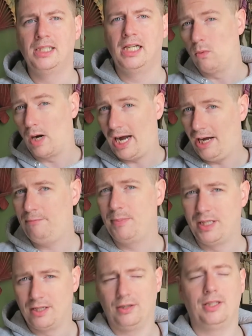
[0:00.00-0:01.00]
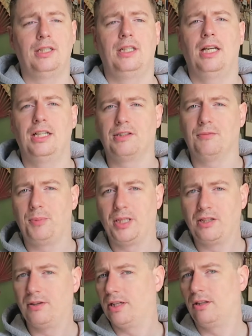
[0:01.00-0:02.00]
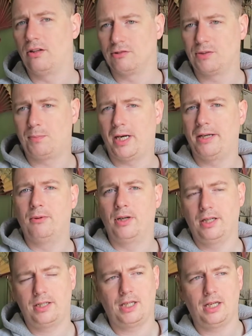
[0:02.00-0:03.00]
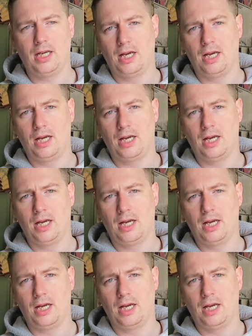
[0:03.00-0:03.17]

What I have been doing is I've been doing a lot of sprite work.